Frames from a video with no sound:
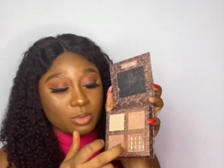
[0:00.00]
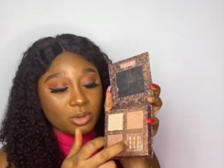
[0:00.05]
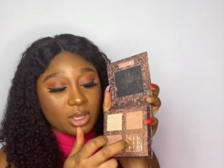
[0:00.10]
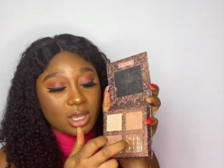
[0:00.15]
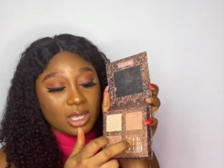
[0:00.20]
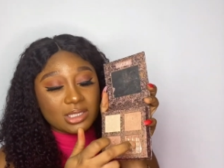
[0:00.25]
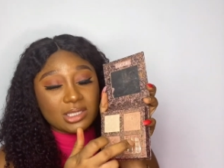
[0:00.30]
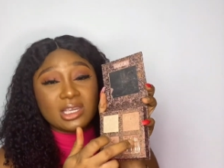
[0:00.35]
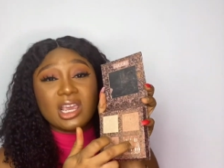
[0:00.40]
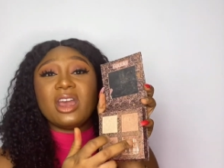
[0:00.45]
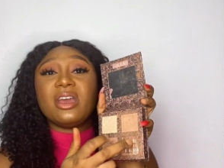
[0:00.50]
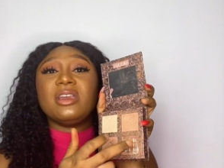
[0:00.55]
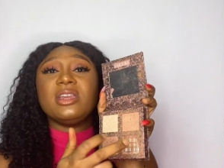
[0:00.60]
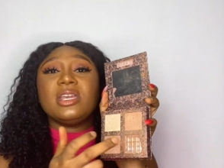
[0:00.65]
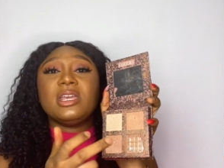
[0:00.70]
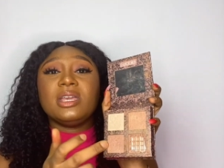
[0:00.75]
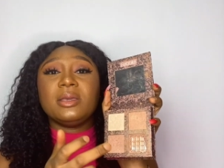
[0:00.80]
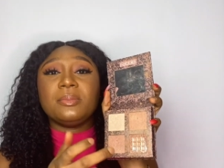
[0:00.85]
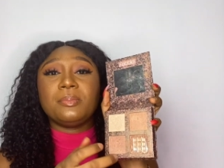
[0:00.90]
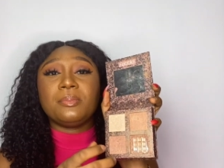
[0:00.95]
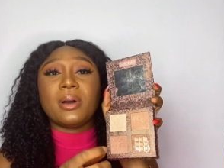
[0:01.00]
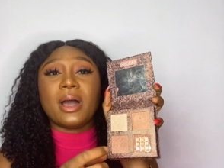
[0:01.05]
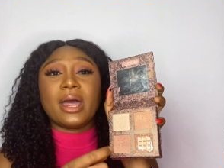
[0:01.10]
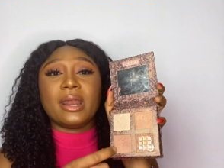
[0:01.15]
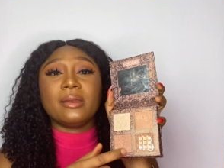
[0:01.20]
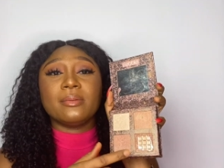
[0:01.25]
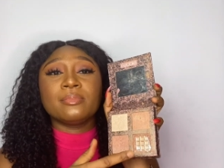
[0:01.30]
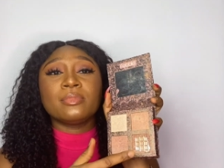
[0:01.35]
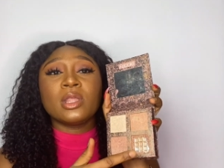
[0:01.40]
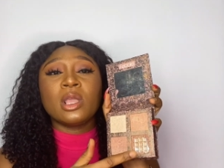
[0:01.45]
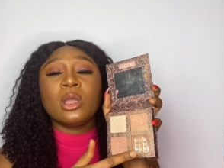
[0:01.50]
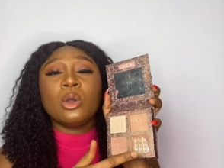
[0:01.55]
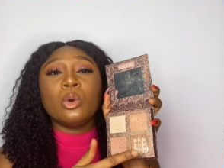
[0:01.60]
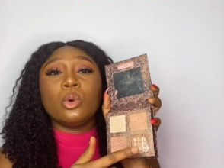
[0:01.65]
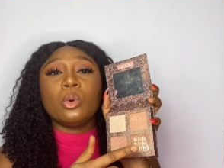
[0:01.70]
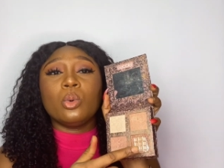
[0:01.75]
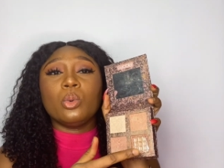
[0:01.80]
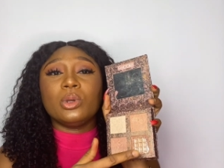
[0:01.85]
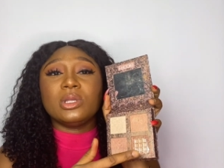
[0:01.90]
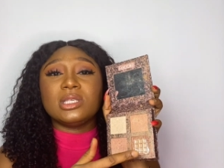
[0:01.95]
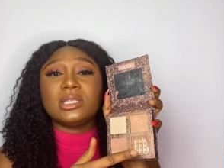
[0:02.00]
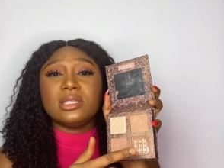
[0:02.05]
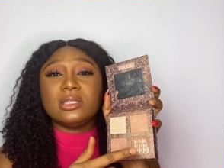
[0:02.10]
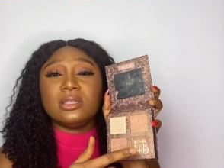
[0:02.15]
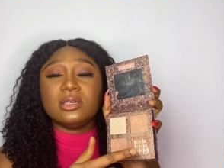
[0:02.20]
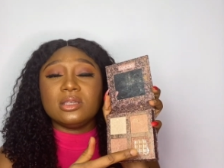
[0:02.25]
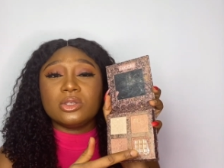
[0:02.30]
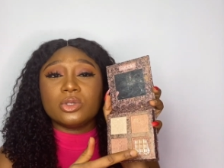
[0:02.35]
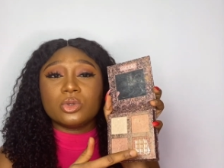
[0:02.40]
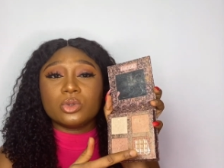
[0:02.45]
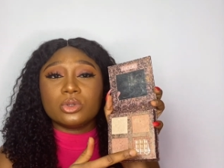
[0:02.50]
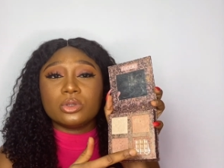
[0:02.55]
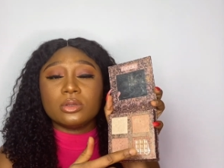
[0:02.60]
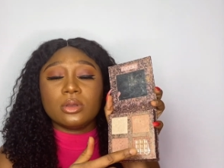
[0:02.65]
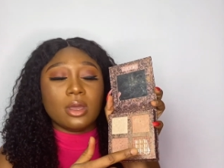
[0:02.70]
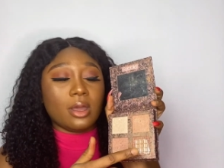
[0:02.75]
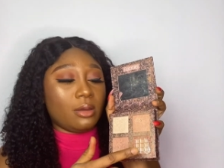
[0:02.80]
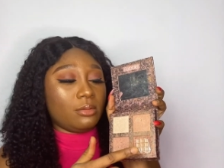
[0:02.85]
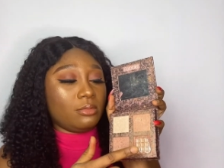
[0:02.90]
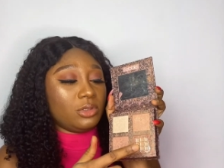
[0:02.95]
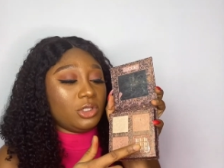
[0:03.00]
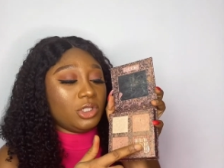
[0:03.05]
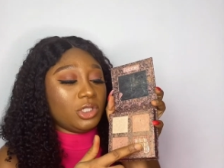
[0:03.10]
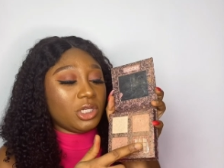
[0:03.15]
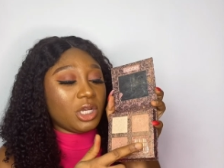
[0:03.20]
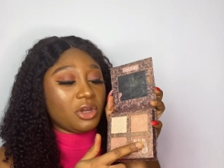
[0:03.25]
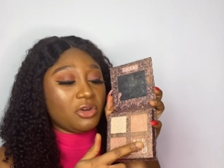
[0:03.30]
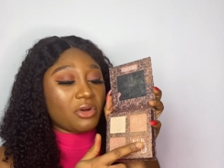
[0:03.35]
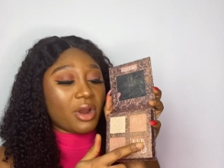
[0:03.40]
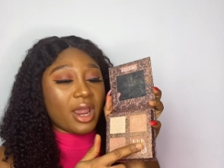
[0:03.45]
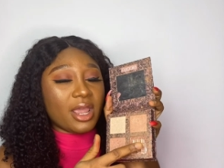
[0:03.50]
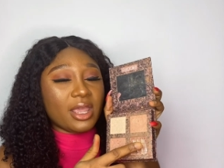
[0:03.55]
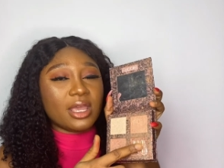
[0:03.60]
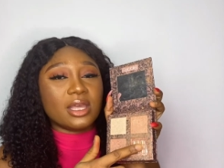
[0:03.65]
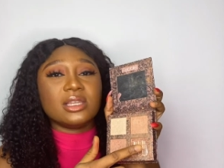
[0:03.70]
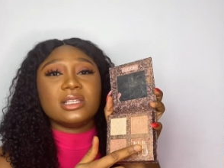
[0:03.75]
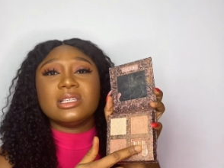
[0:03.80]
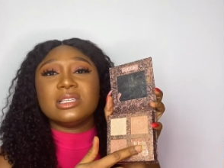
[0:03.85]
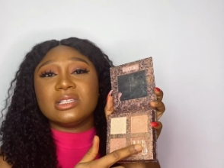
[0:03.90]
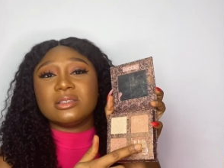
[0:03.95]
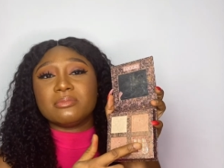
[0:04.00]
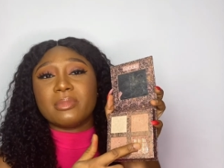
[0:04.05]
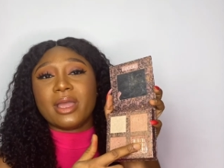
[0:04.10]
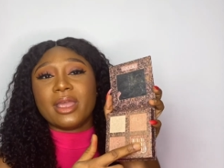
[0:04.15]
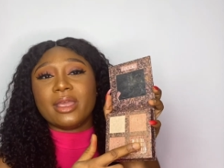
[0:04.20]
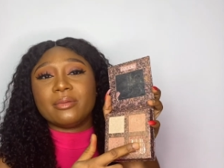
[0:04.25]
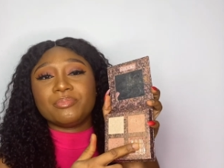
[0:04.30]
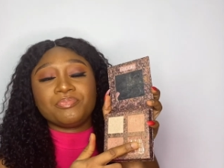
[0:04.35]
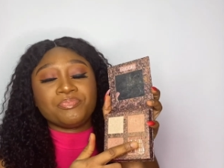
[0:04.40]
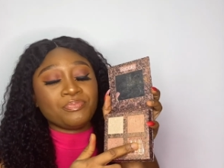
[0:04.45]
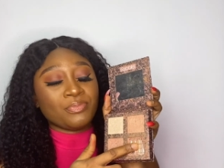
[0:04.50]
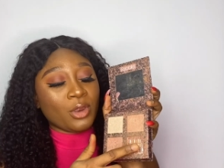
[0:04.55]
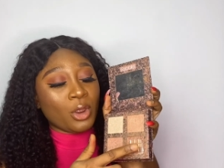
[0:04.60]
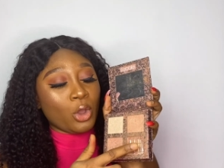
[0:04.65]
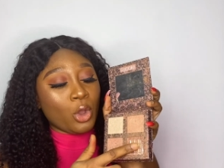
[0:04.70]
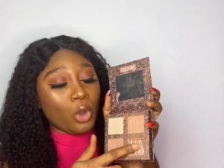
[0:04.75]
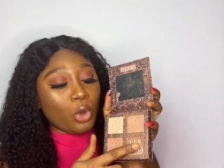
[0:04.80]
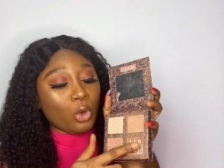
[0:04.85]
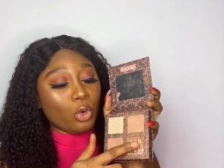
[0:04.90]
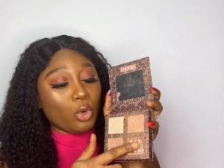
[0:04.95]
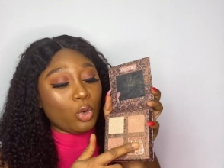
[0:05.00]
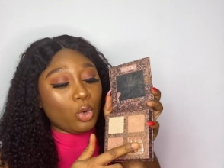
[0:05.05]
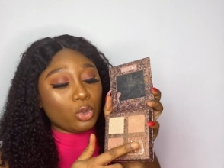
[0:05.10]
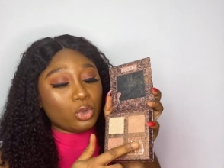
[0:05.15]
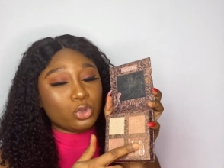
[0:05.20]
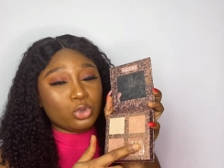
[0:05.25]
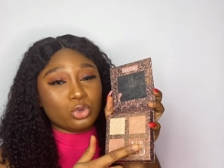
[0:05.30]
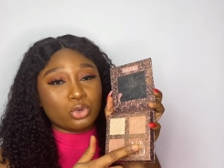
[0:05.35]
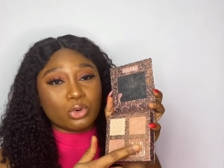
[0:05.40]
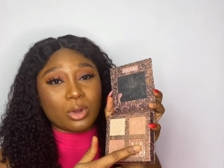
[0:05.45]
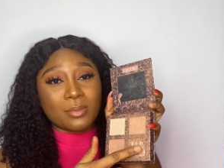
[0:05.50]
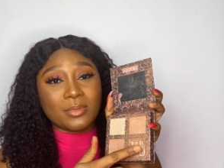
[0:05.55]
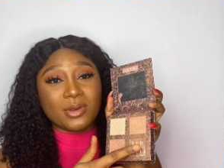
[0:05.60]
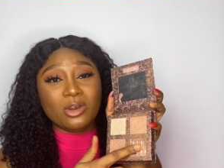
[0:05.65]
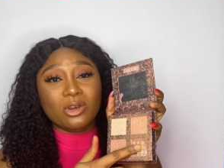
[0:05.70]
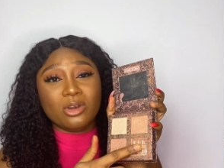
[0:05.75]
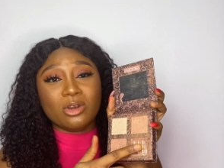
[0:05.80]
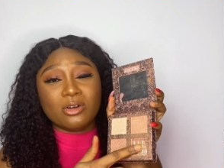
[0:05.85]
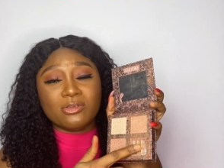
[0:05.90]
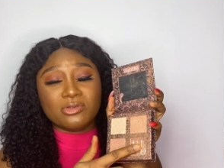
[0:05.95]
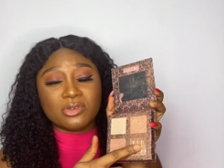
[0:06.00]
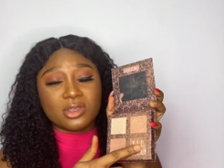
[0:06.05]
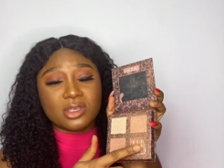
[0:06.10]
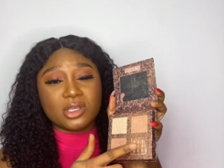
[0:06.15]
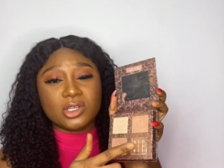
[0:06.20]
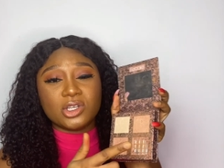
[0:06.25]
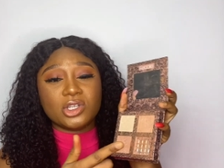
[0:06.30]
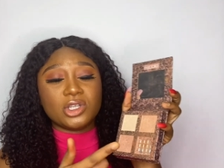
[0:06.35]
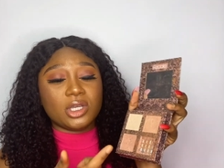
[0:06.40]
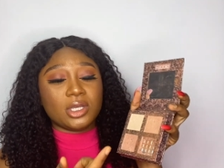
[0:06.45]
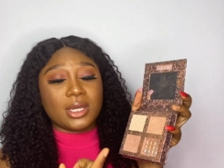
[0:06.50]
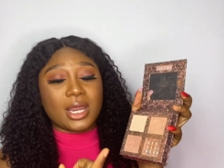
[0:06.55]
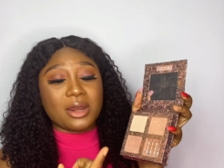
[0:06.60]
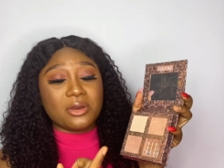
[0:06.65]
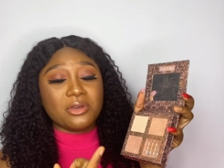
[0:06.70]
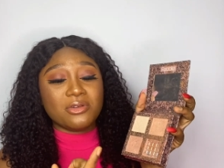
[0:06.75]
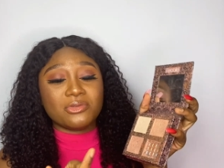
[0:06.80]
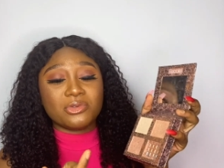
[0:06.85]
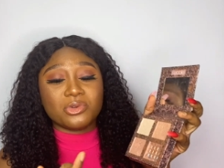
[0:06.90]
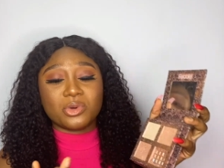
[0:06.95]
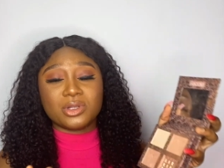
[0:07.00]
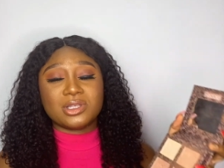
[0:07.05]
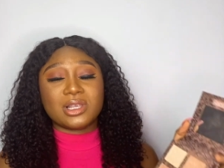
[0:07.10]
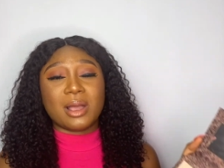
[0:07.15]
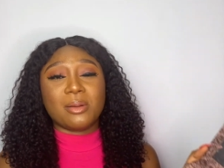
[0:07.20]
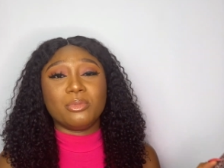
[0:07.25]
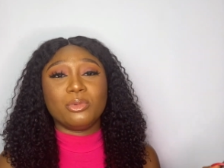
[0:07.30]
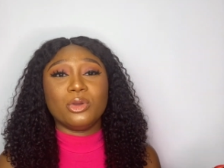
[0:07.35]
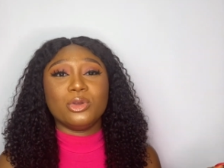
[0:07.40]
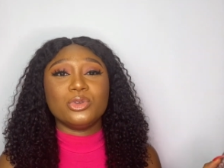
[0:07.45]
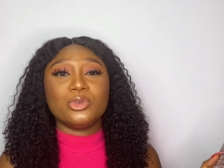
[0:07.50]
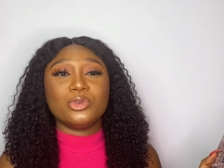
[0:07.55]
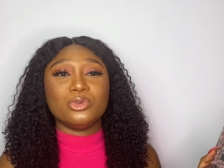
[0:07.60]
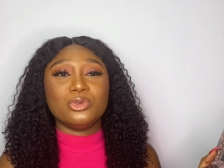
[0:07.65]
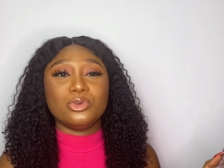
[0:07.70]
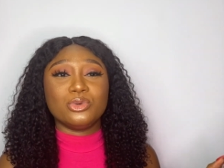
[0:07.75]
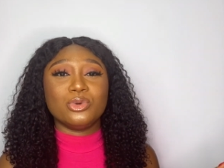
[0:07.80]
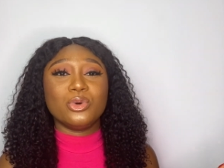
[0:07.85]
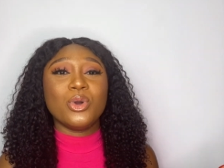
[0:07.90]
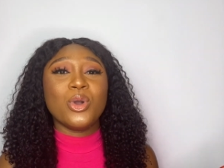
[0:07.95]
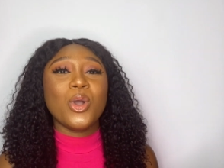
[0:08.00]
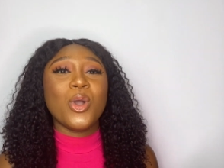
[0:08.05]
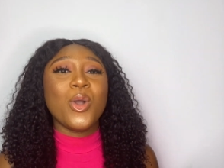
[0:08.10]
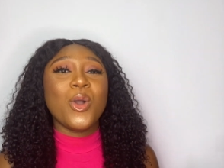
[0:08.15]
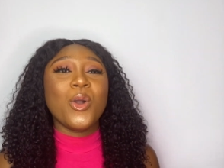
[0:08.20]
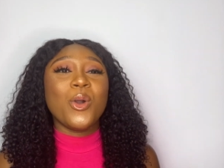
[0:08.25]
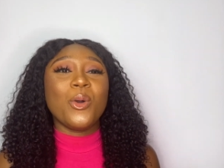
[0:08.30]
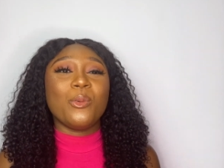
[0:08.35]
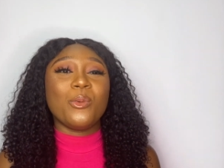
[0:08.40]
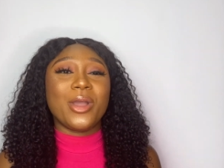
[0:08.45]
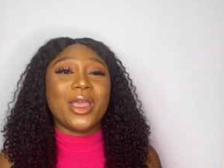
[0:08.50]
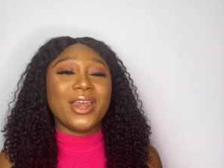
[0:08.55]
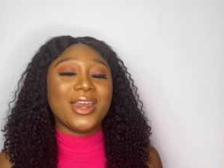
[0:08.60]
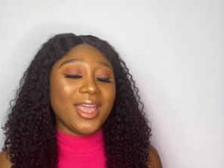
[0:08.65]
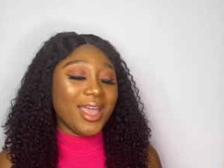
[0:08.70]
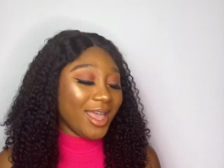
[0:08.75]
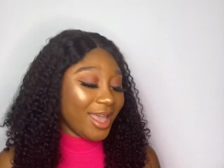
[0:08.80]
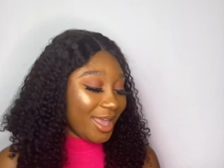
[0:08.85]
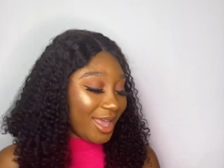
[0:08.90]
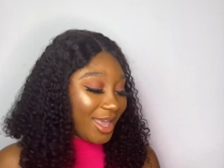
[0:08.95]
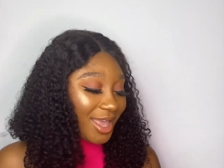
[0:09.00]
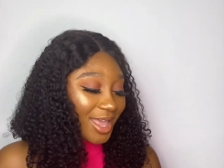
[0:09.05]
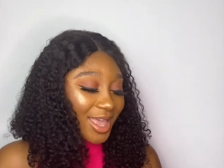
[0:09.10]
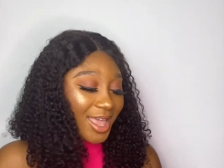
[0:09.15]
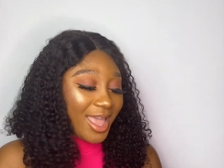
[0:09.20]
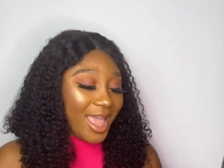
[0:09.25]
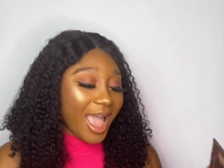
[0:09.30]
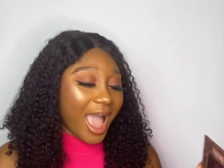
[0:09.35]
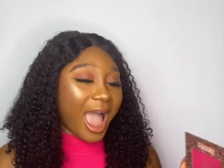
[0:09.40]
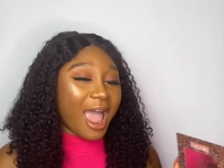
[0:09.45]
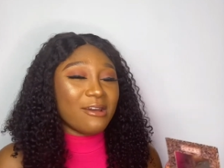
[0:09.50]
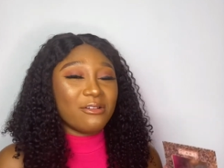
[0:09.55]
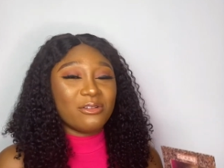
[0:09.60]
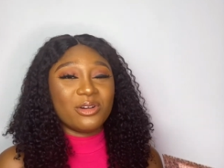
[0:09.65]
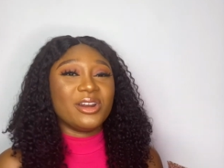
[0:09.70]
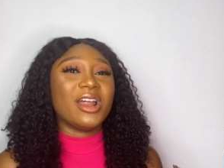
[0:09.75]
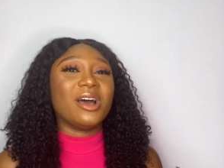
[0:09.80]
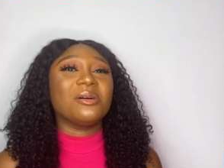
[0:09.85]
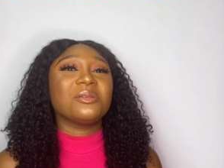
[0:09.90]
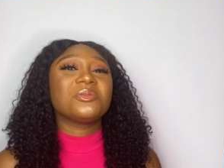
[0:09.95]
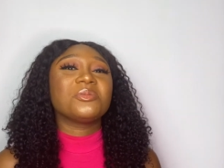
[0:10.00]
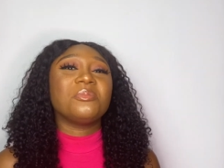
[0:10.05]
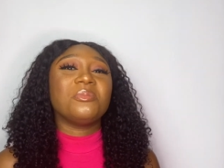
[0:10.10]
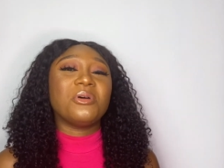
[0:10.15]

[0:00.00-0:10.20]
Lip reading: You can see I already hit pan with this shade right here. This is my go-to. I'm in love with this shade. I don't even know what I'm going to do when I run out.